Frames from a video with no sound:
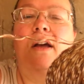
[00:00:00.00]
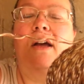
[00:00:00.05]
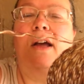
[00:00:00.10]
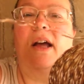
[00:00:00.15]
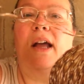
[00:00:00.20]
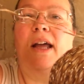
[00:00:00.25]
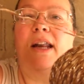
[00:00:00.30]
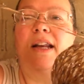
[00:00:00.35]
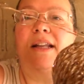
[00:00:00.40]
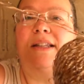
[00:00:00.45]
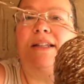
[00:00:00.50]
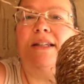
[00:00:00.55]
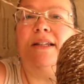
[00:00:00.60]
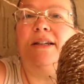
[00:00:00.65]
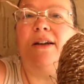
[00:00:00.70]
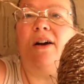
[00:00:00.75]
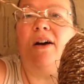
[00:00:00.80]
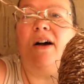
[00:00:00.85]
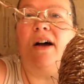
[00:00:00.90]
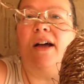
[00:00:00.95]
and it's
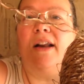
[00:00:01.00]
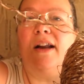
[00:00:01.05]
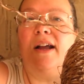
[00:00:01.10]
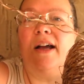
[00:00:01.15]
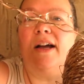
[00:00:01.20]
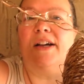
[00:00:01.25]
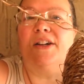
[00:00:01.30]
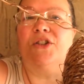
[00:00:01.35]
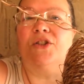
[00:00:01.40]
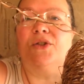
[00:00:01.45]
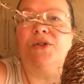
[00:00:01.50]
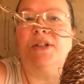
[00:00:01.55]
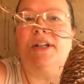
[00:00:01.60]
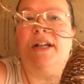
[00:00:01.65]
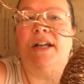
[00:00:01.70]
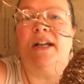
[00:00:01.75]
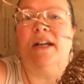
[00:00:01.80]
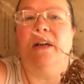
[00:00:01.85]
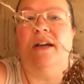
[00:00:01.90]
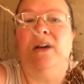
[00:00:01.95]
not
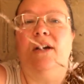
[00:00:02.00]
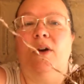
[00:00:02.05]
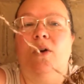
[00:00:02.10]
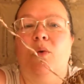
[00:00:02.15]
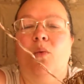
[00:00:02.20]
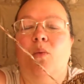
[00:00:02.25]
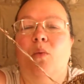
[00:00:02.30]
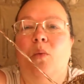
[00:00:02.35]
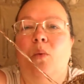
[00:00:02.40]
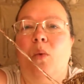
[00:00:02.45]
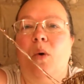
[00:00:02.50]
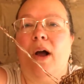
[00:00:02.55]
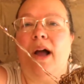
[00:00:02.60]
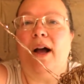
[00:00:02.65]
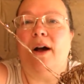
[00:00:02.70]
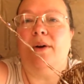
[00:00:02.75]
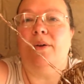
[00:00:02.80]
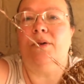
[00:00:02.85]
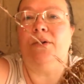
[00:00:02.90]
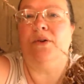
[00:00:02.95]
actually
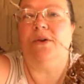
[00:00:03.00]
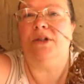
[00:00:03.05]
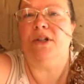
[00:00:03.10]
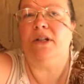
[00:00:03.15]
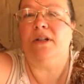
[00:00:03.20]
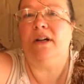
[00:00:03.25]
wound or